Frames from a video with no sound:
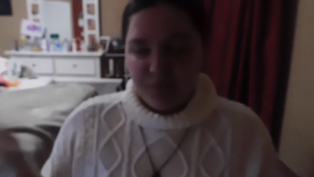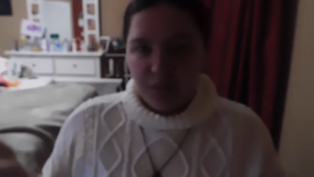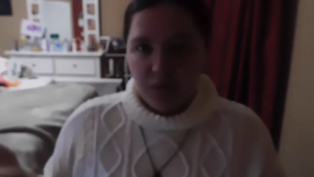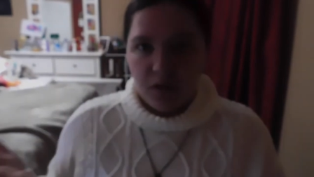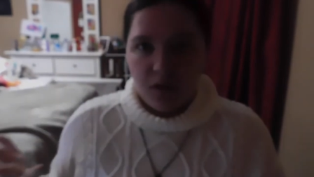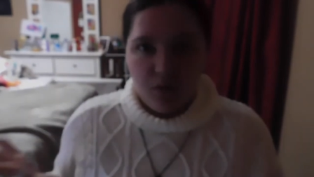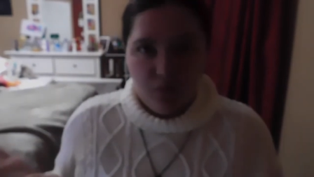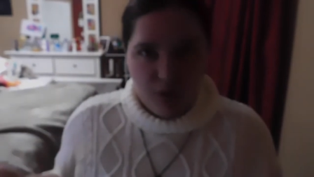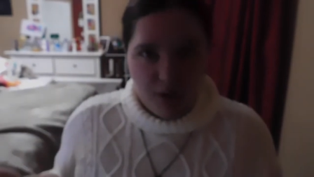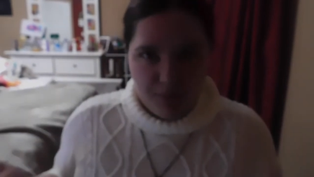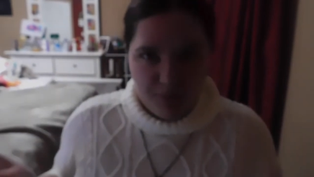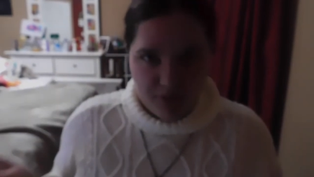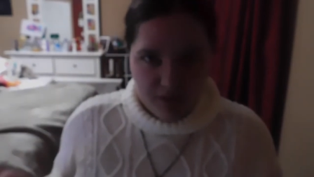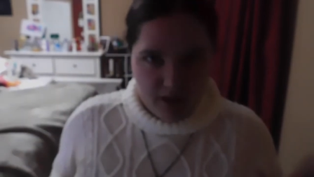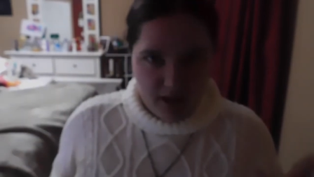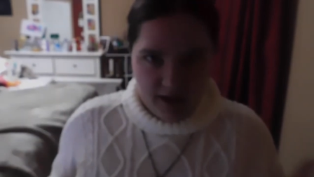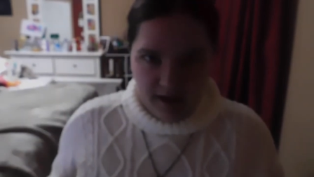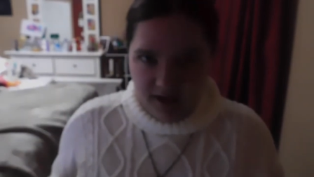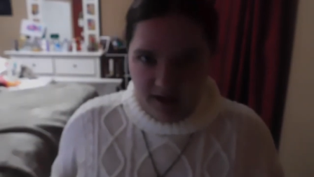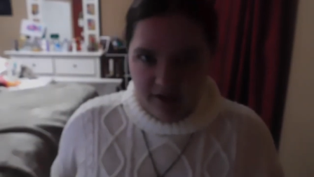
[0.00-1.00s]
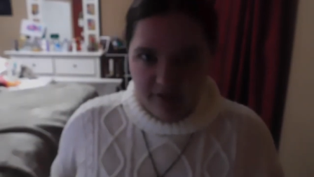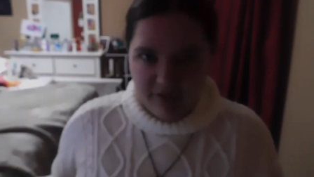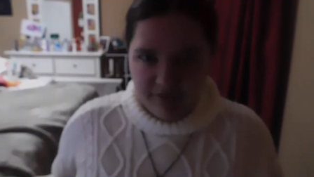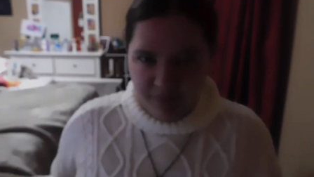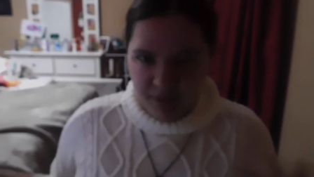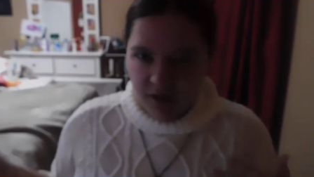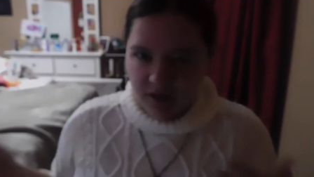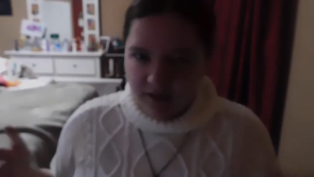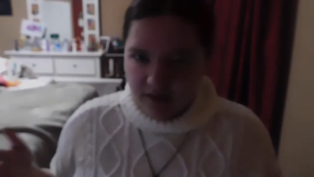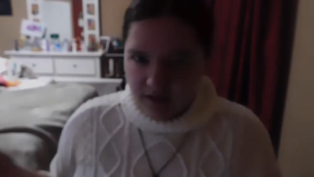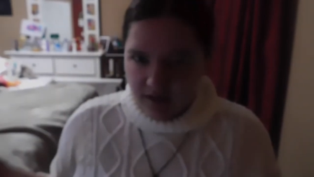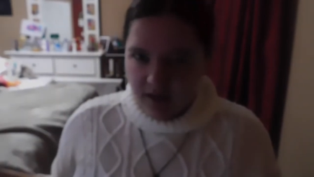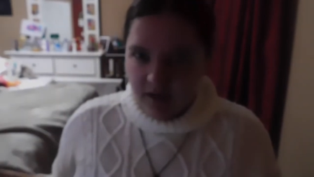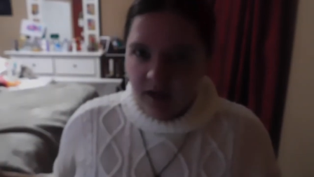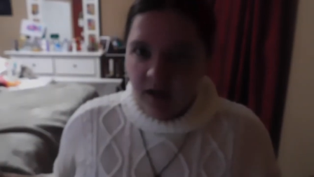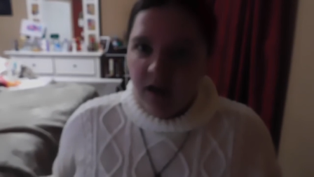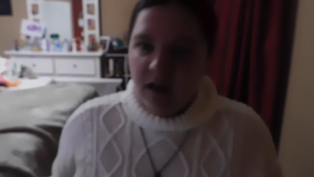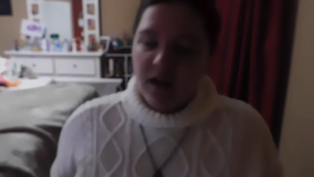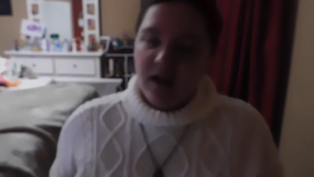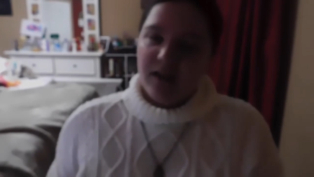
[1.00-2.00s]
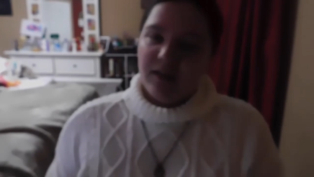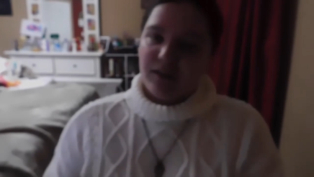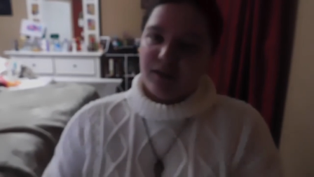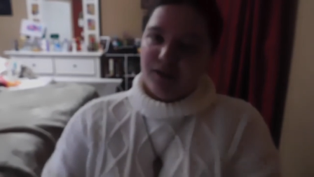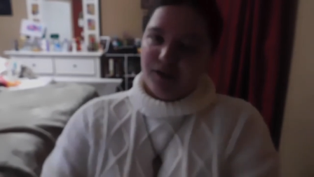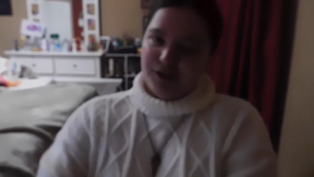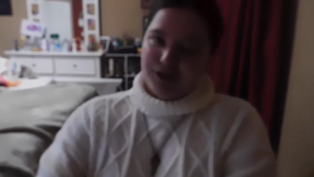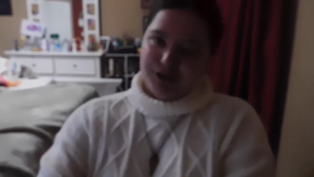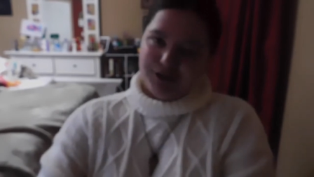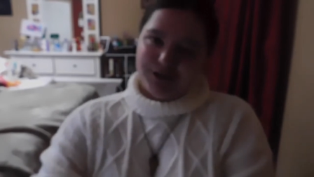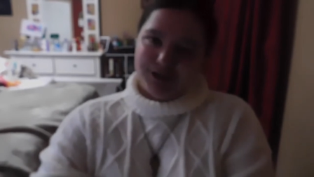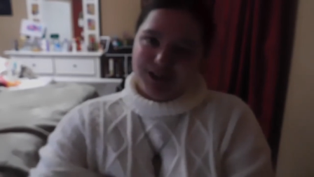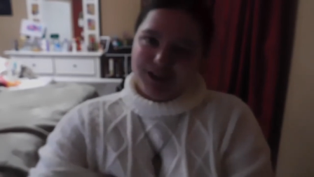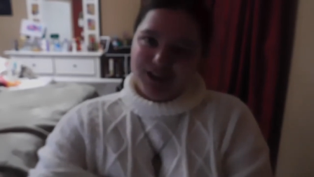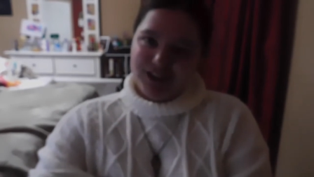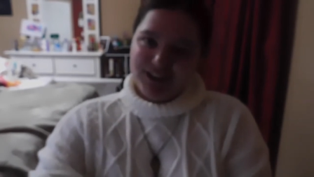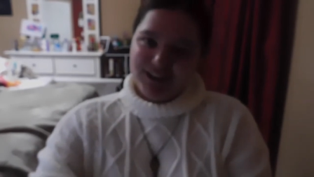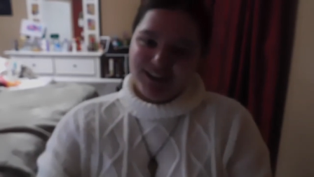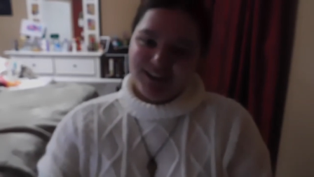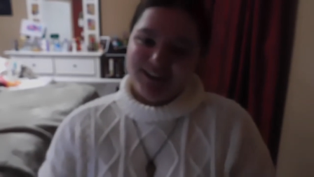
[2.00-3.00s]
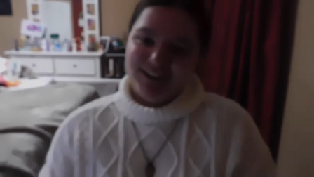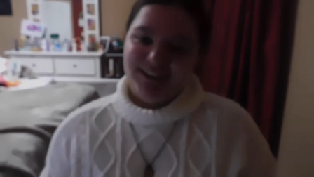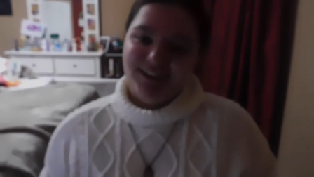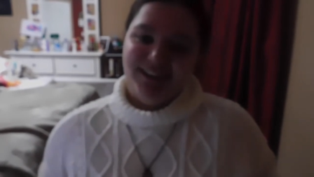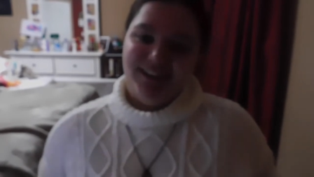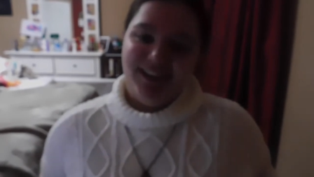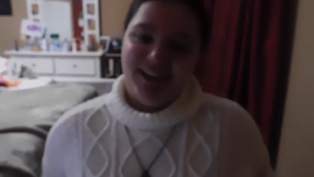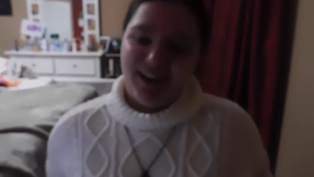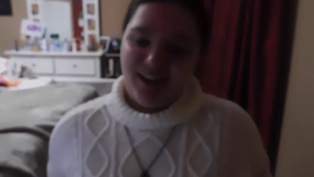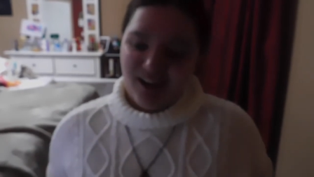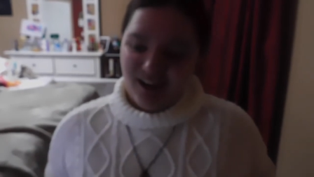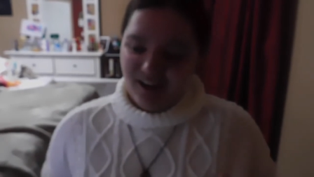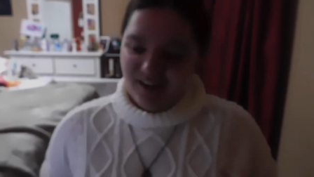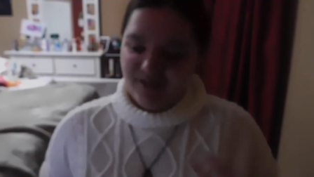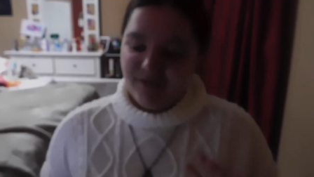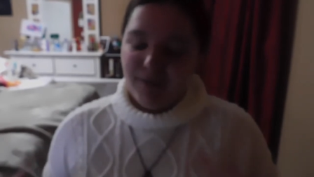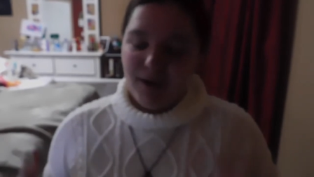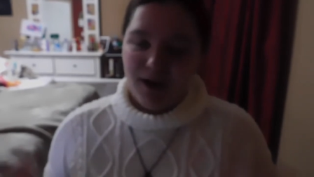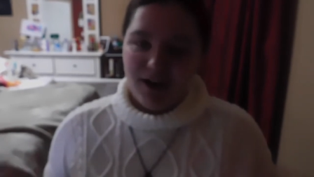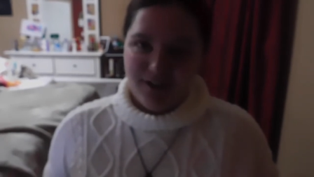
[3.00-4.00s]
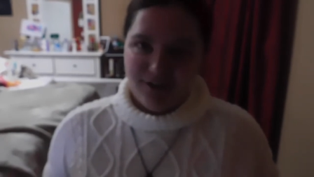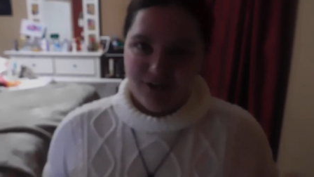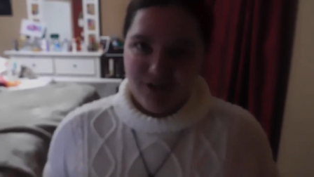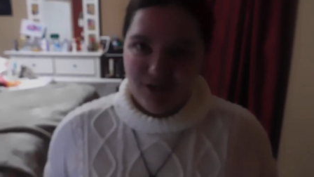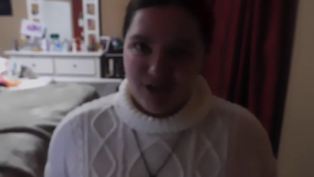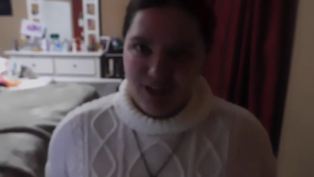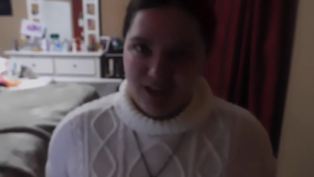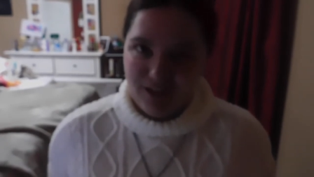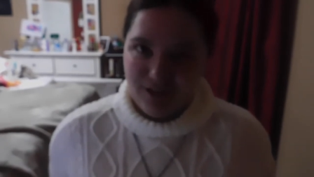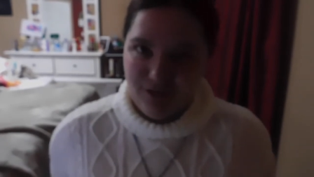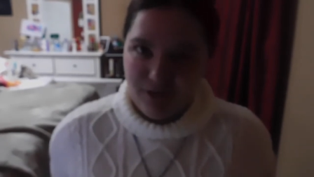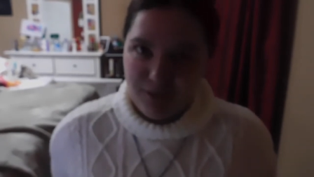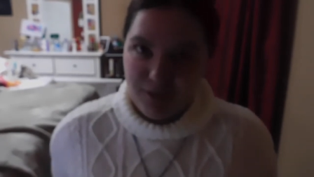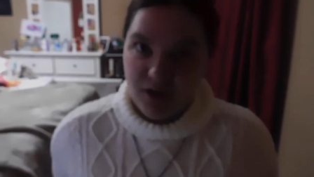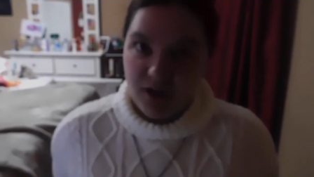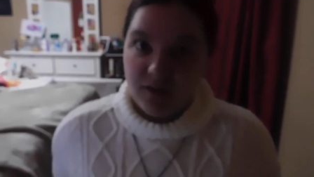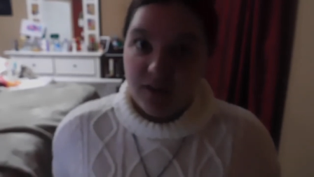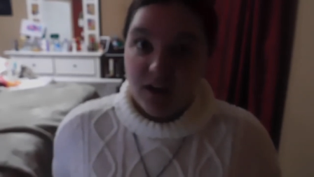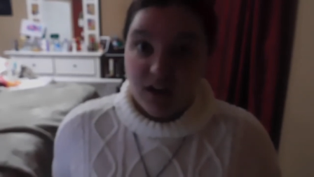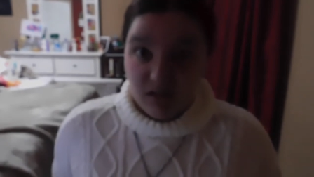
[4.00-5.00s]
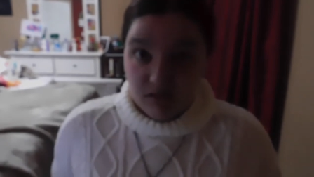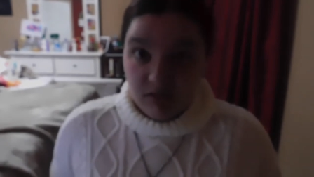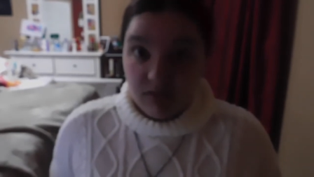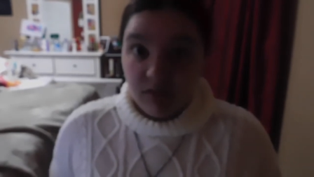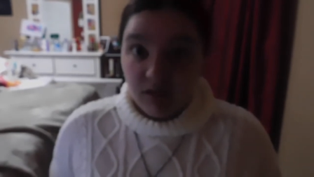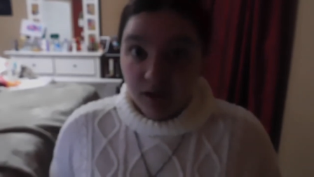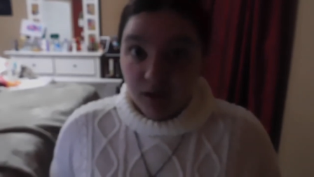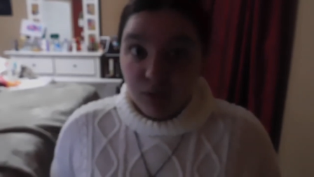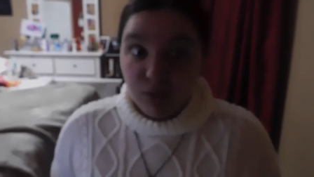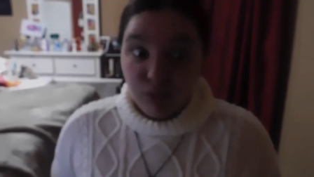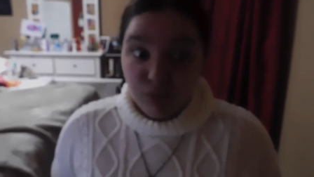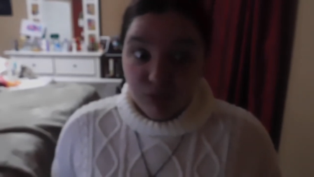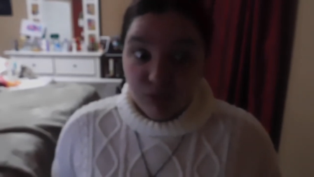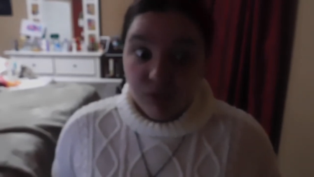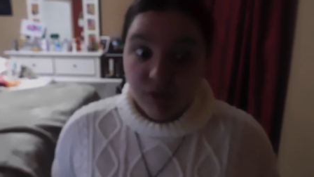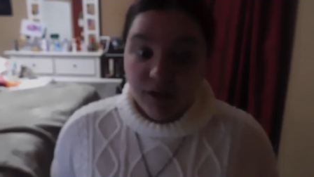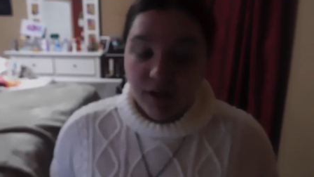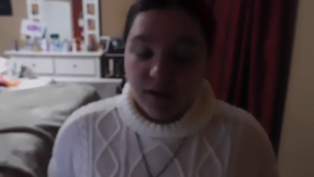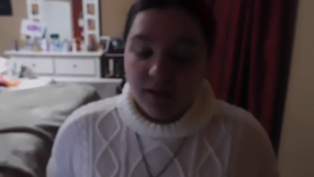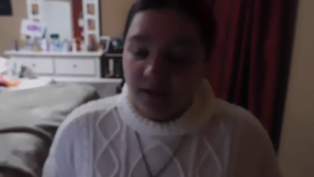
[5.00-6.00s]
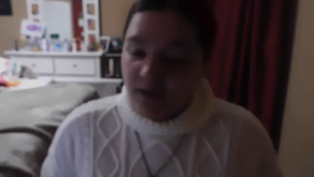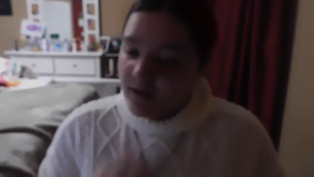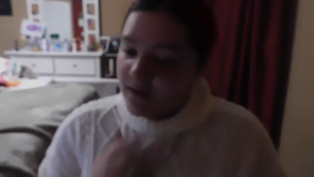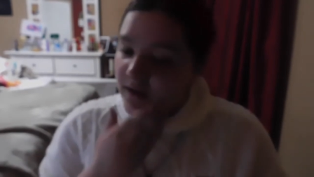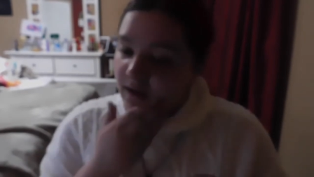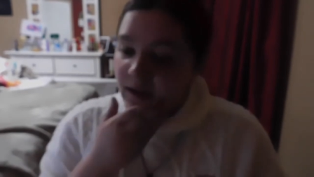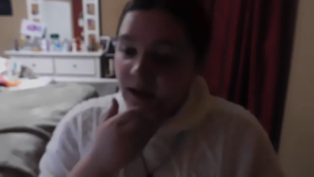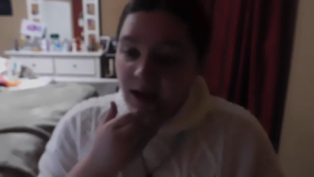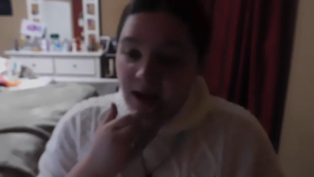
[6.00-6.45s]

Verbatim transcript: representative person, so she, I've bought a few things from her that are, like, really good.